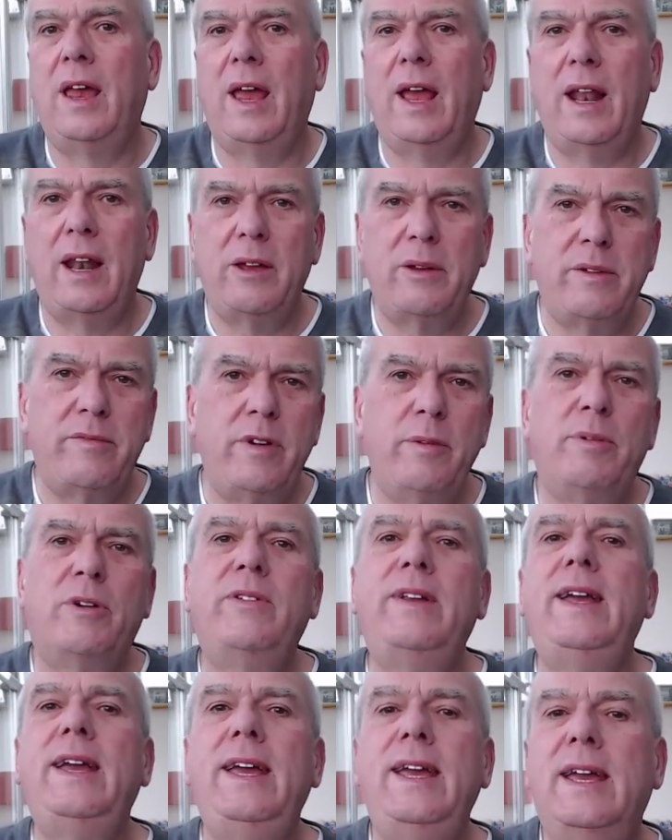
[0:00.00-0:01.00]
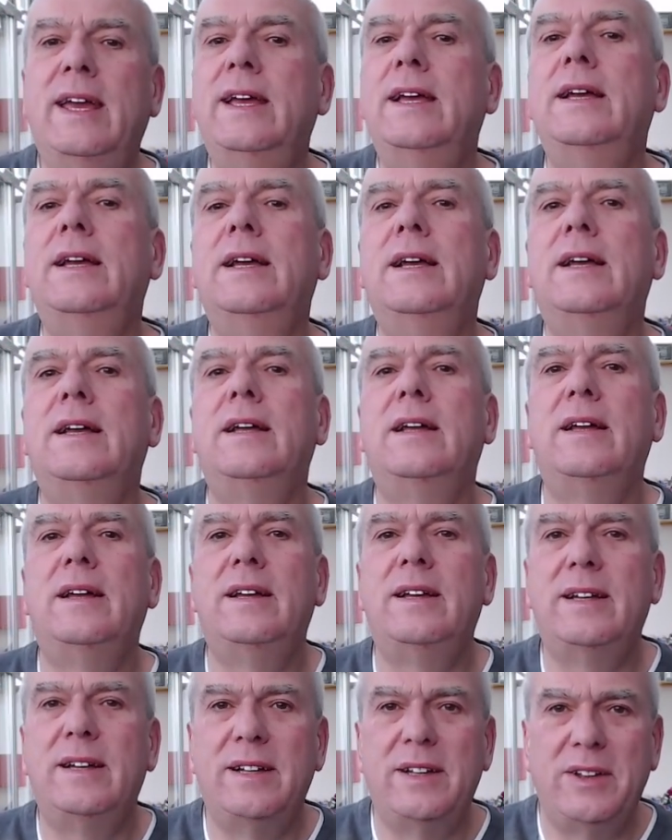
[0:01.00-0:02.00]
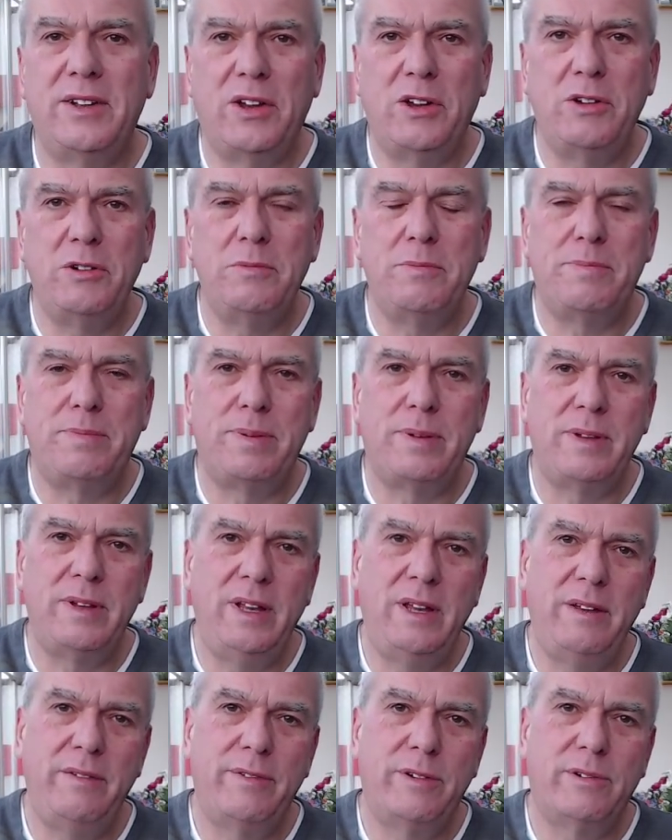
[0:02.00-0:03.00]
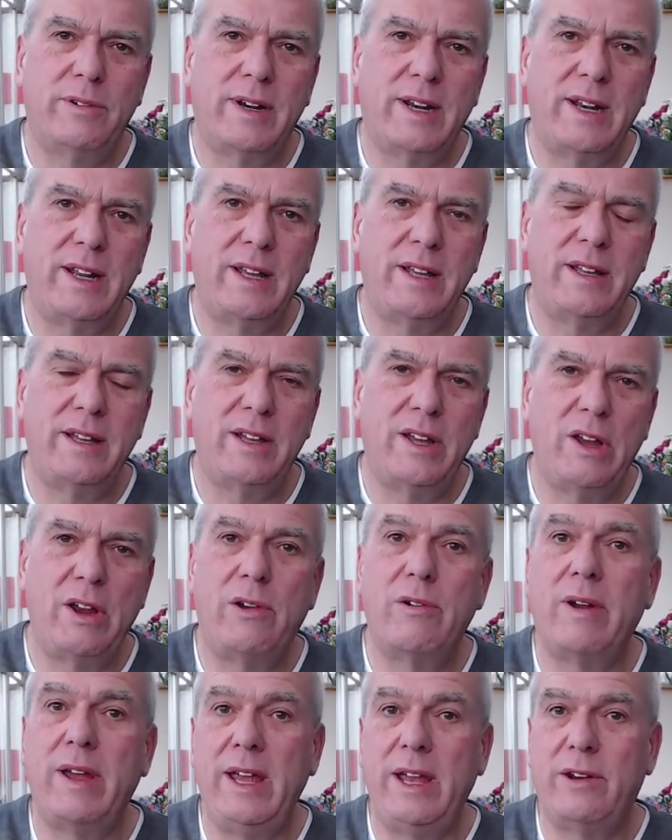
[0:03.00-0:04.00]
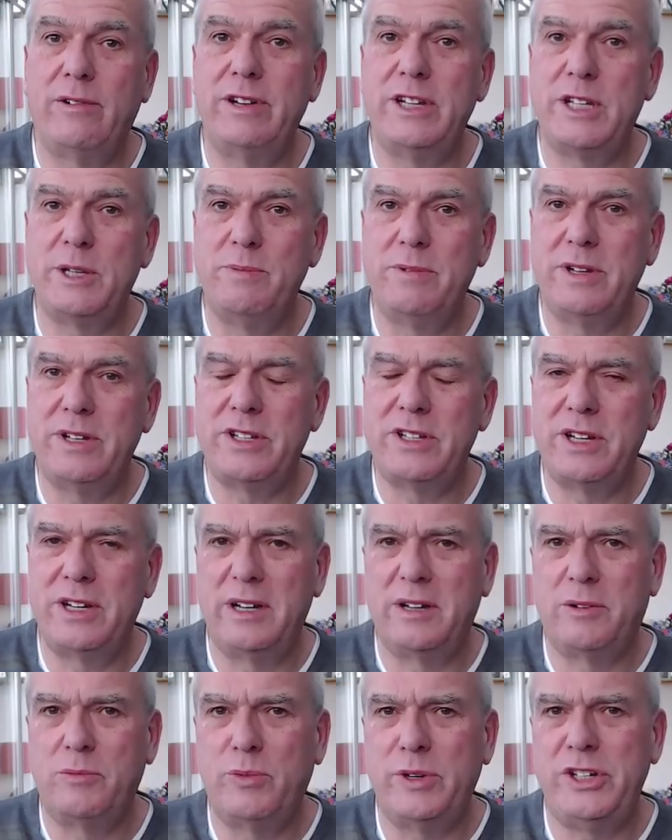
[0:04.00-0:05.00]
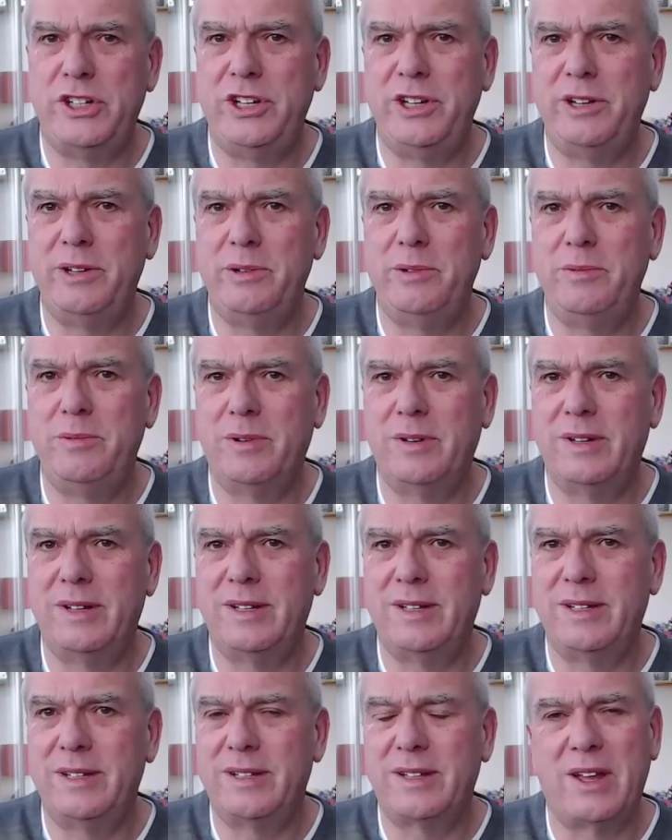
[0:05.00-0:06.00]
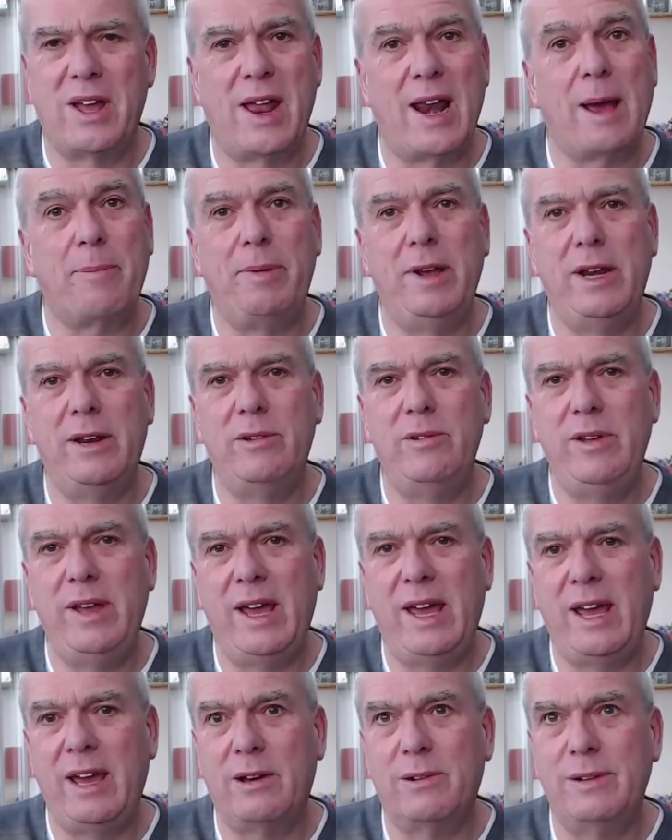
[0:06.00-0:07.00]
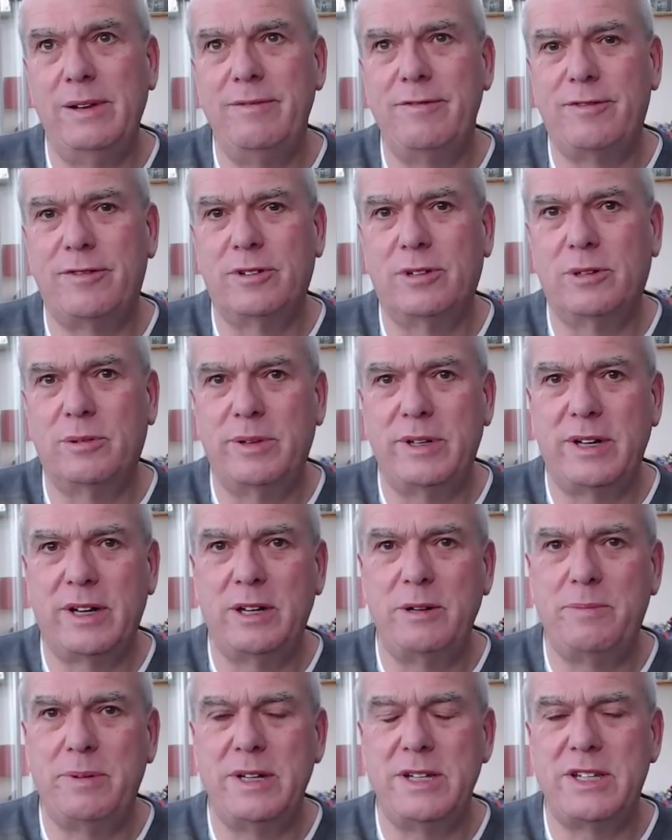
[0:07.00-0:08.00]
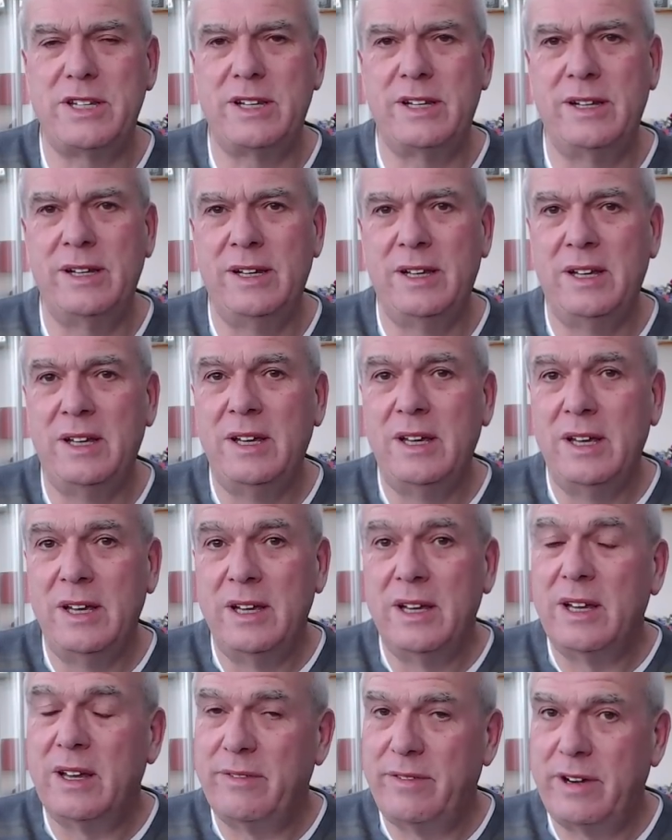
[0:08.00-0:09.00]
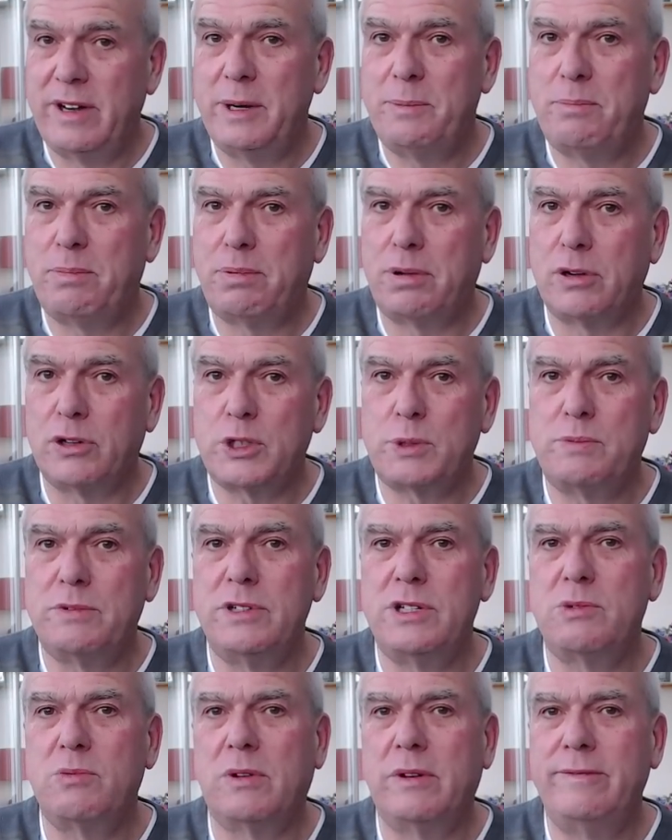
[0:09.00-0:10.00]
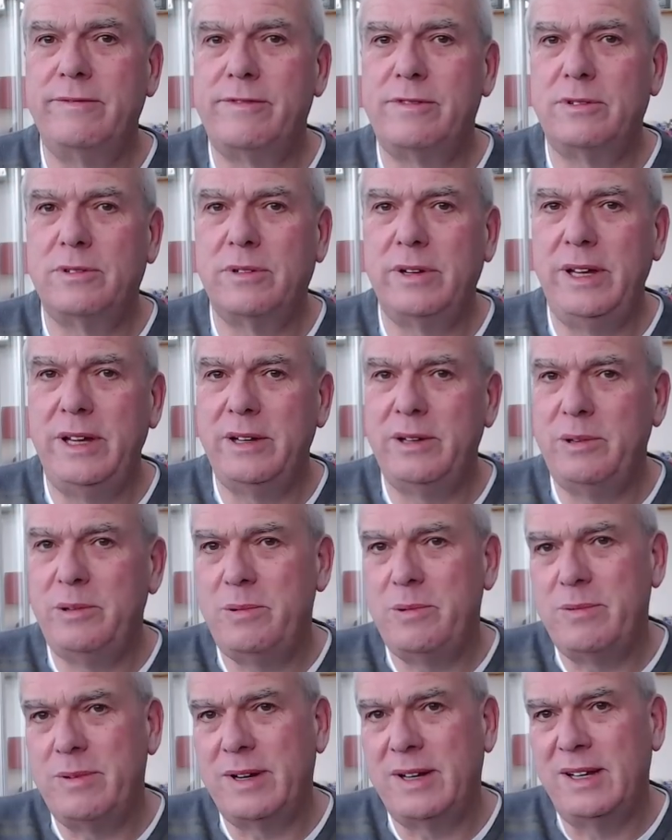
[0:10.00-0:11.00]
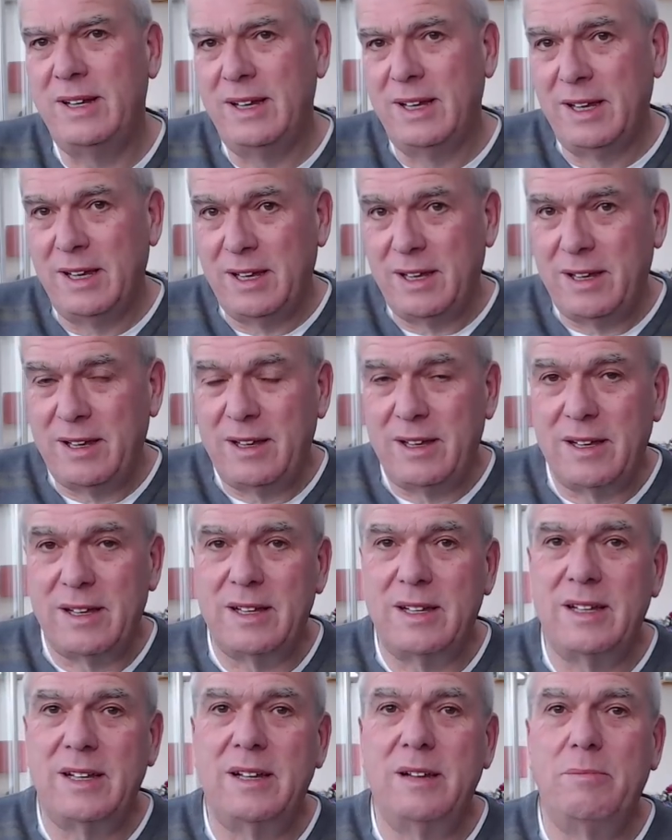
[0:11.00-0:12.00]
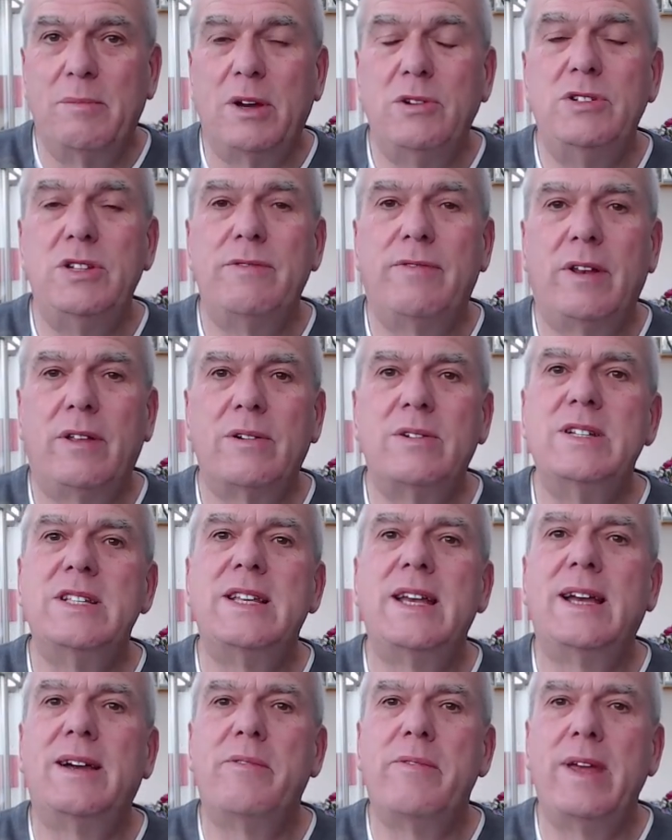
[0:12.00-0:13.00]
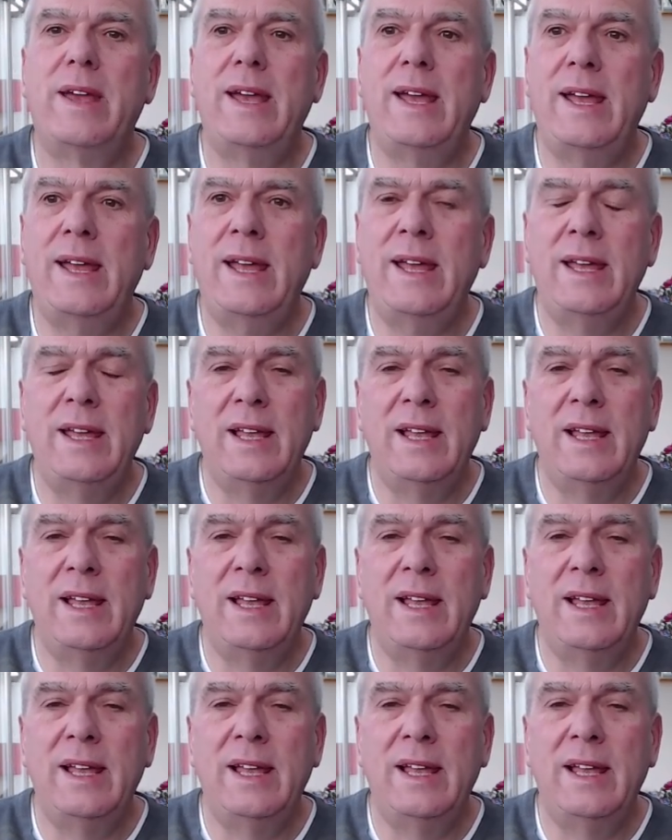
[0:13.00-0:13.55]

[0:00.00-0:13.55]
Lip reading: Hello everybody, hope you've all had a great Christmas, and I wish you an happy new year going forward. I hope it's a very prosperous one for all you motor vloggers out there.